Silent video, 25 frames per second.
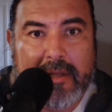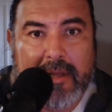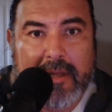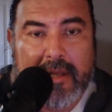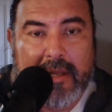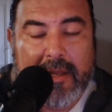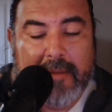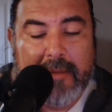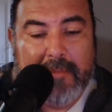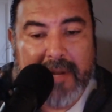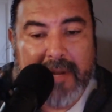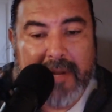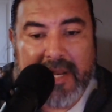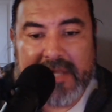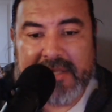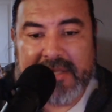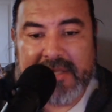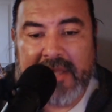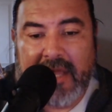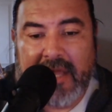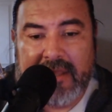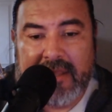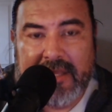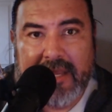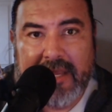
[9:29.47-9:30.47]
But it's
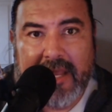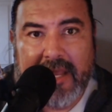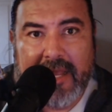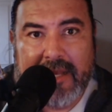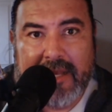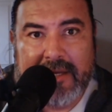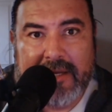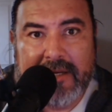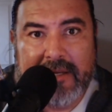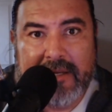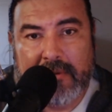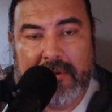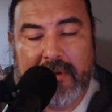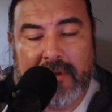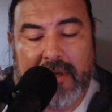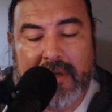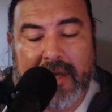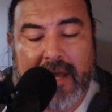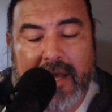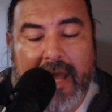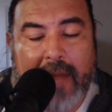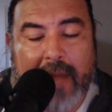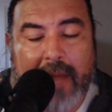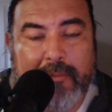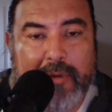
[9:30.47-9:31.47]
not the end.
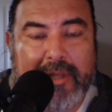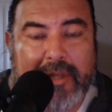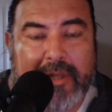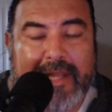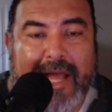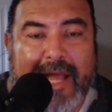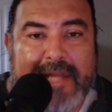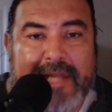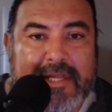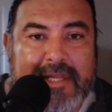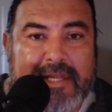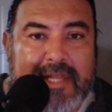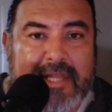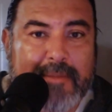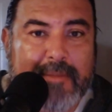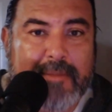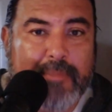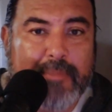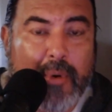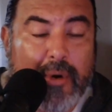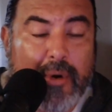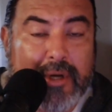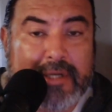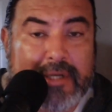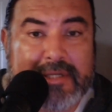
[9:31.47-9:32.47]
I'm realizing the
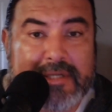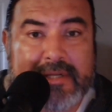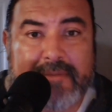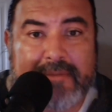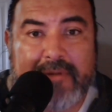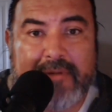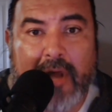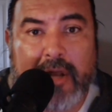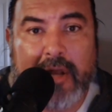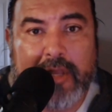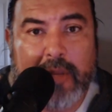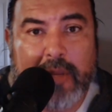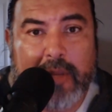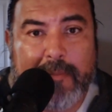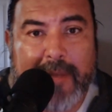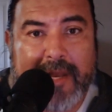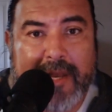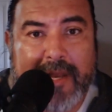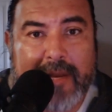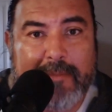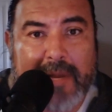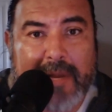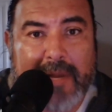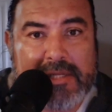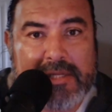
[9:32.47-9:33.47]
importance of
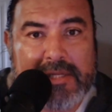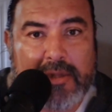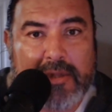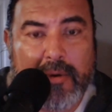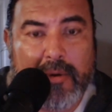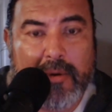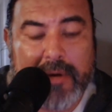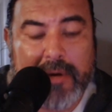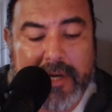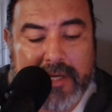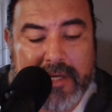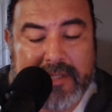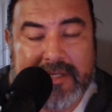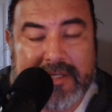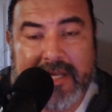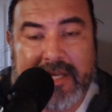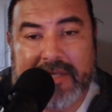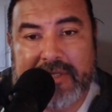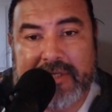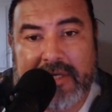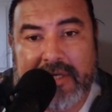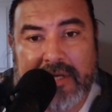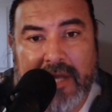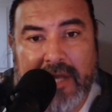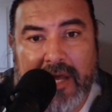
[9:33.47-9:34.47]
documenting my story,
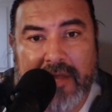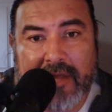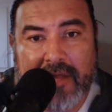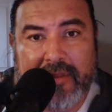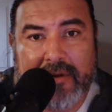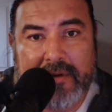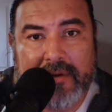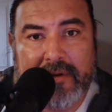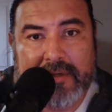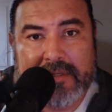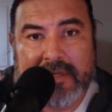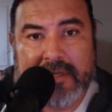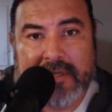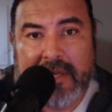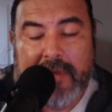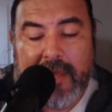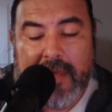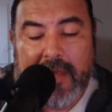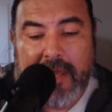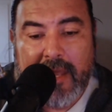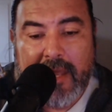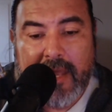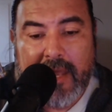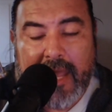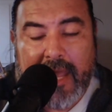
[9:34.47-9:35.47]
teaching others,
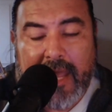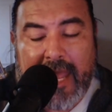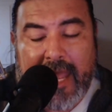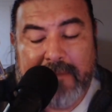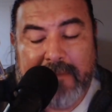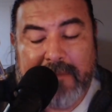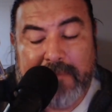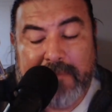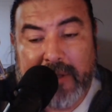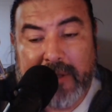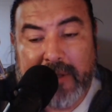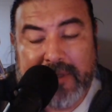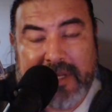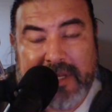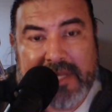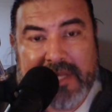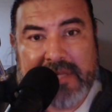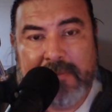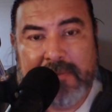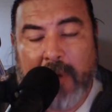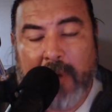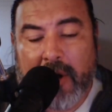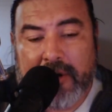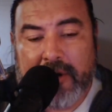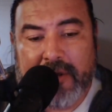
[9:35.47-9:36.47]
and building
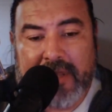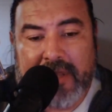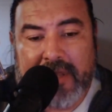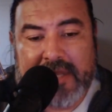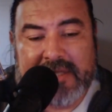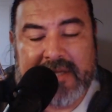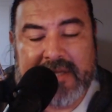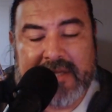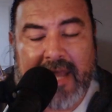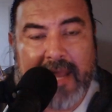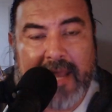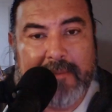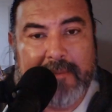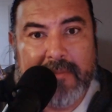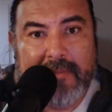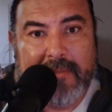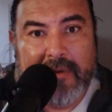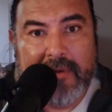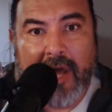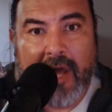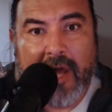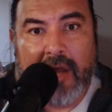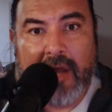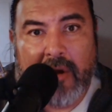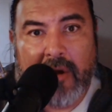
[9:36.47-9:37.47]
smarter this time,
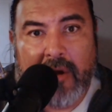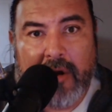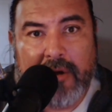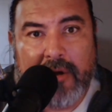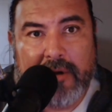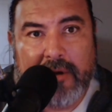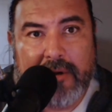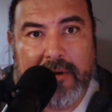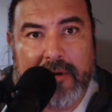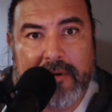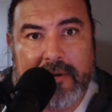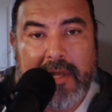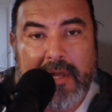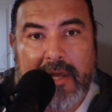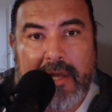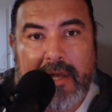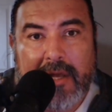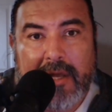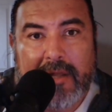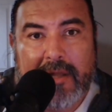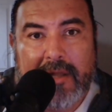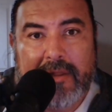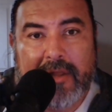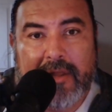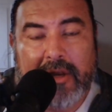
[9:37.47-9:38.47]
not harder.
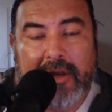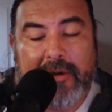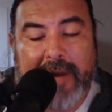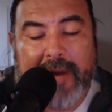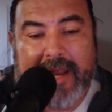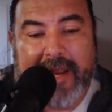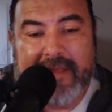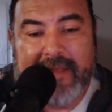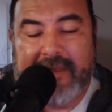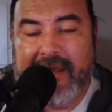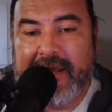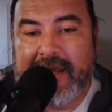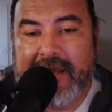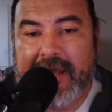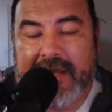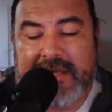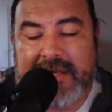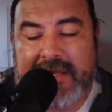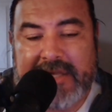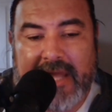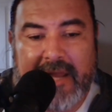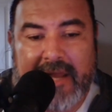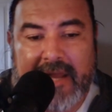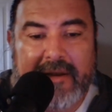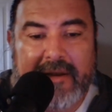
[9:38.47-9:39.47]
The great thing is that